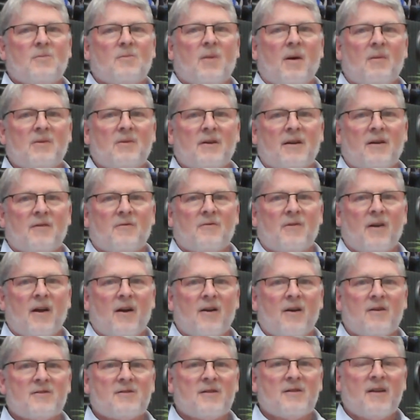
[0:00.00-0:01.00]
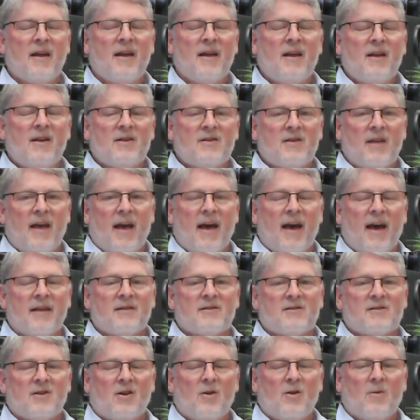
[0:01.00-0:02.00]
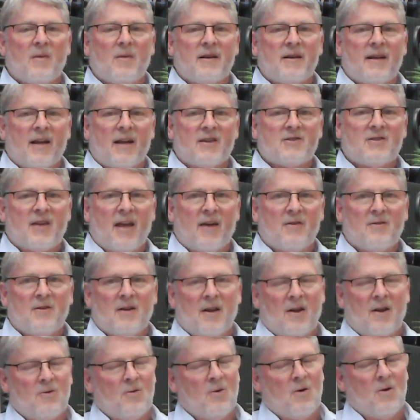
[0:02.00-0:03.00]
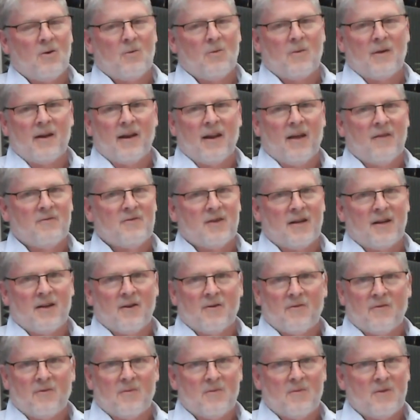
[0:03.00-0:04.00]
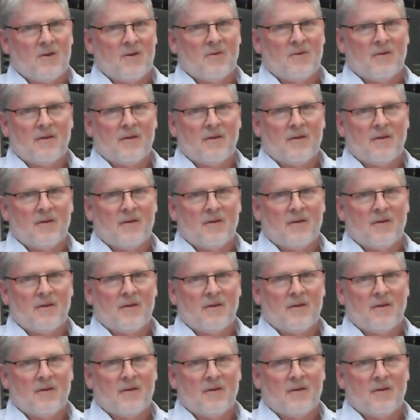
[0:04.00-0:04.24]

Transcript: publicaffairs@sonoma-county.org. We'd love to hear from you.